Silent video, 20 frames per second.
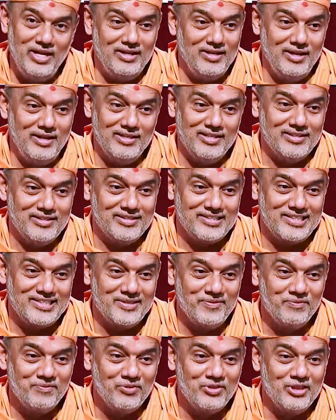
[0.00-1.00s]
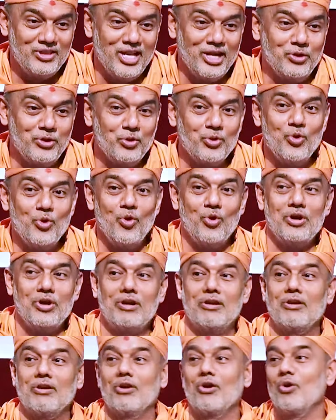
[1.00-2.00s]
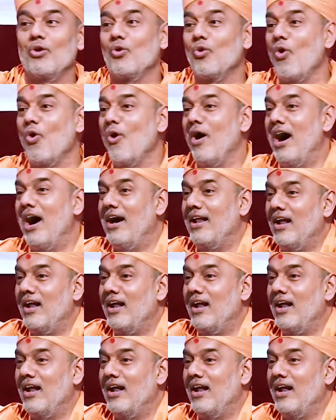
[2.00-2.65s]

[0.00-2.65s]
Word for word: intelligence that you don't go